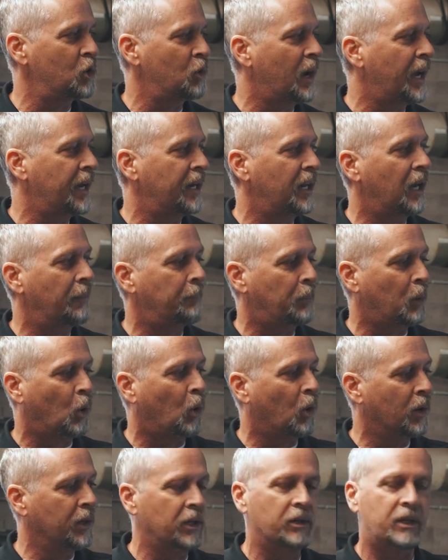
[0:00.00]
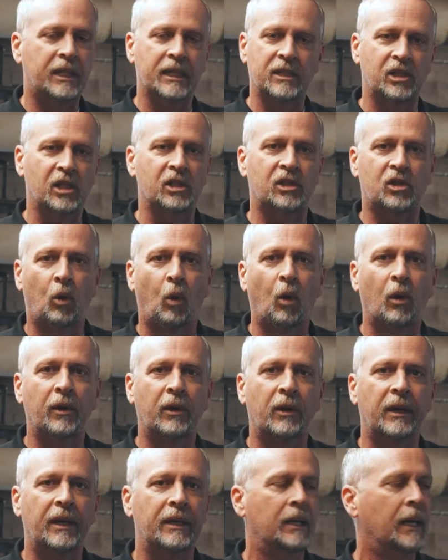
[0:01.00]
you right up, or you can just
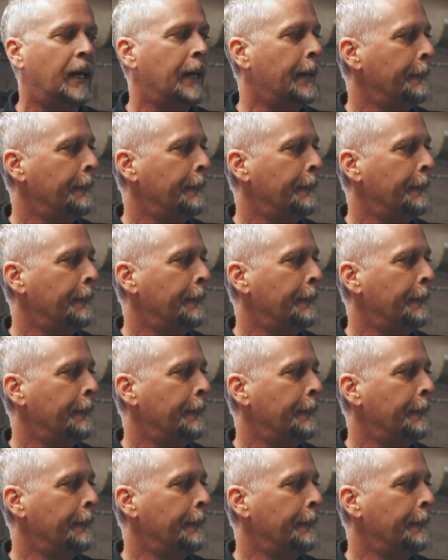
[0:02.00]
order it